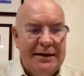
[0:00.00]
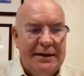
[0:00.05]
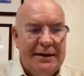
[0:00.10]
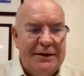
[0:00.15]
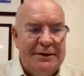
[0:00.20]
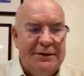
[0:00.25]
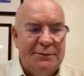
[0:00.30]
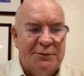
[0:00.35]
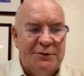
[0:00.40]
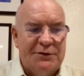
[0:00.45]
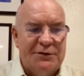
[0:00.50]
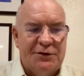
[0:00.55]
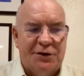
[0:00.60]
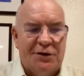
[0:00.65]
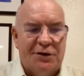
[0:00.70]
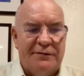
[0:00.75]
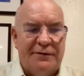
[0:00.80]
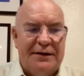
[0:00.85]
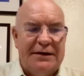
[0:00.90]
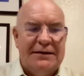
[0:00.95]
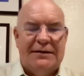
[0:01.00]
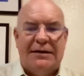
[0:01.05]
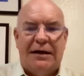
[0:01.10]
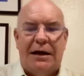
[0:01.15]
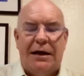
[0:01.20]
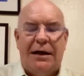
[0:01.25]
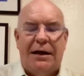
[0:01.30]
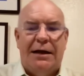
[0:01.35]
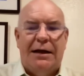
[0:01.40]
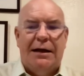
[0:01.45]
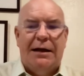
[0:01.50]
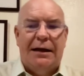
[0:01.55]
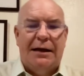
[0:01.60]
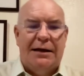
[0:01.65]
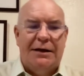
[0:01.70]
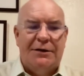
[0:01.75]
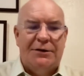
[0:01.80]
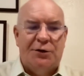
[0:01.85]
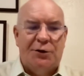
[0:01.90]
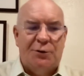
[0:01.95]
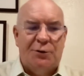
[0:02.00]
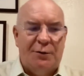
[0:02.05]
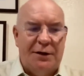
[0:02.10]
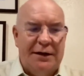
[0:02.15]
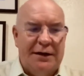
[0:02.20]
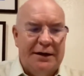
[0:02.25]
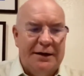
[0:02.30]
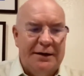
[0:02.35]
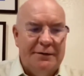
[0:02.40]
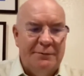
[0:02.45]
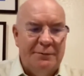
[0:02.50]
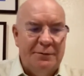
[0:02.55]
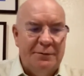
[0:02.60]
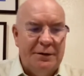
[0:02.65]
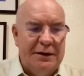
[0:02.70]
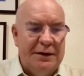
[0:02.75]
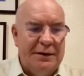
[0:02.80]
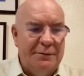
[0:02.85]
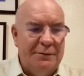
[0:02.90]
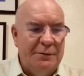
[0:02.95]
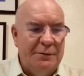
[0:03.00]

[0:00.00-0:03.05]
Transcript: into preserving, studying, and interpreting for